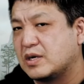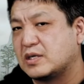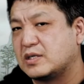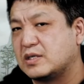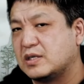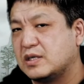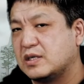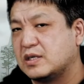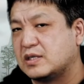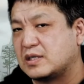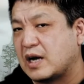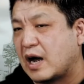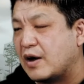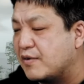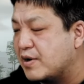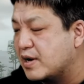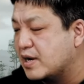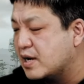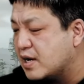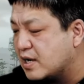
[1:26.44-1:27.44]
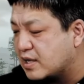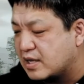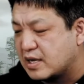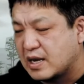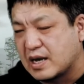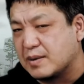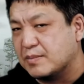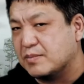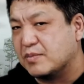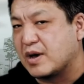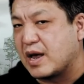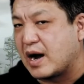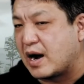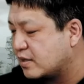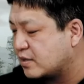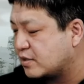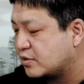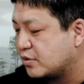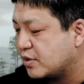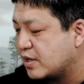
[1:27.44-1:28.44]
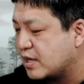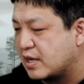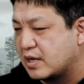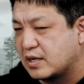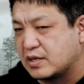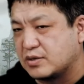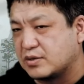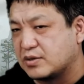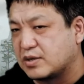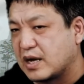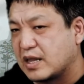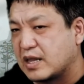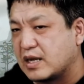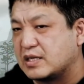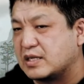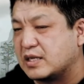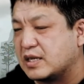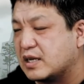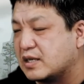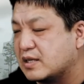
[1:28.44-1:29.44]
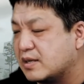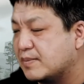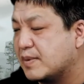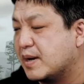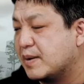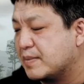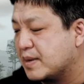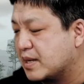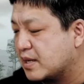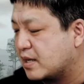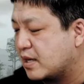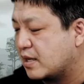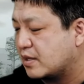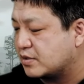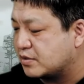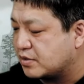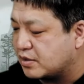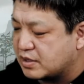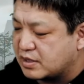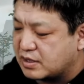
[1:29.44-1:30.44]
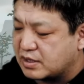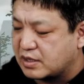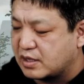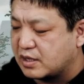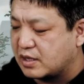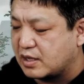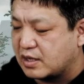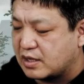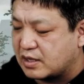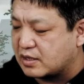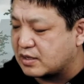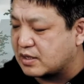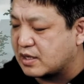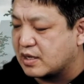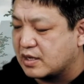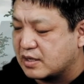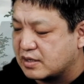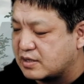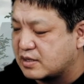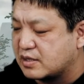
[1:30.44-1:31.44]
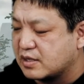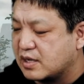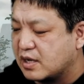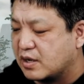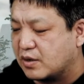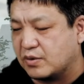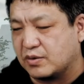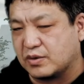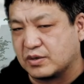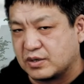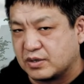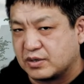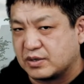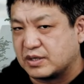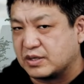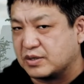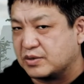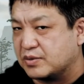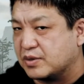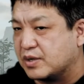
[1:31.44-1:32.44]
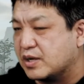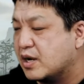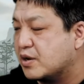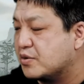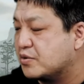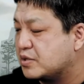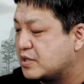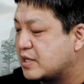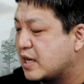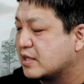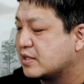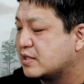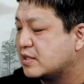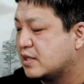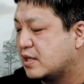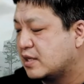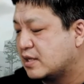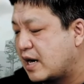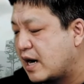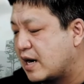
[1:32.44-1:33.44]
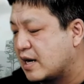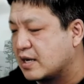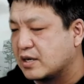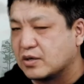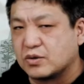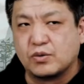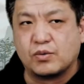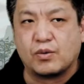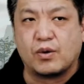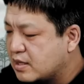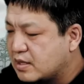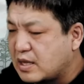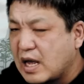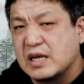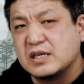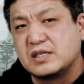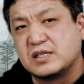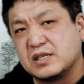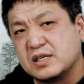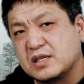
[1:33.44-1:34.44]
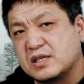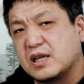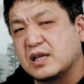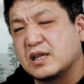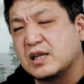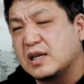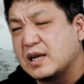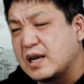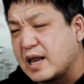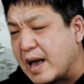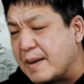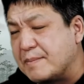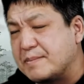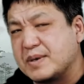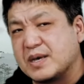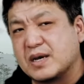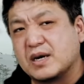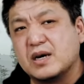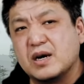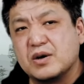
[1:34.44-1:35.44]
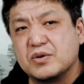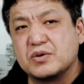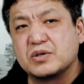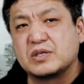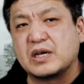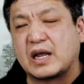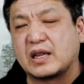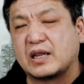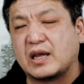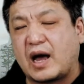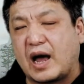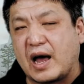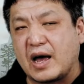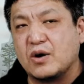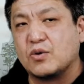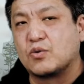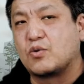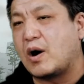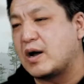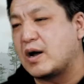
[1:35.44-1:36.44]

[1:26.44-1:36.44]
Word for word: gave it this name, saying that Suchomimus looked like crocodiles. In fact, its face was even more exaggerated than that of a crocodile. Viewed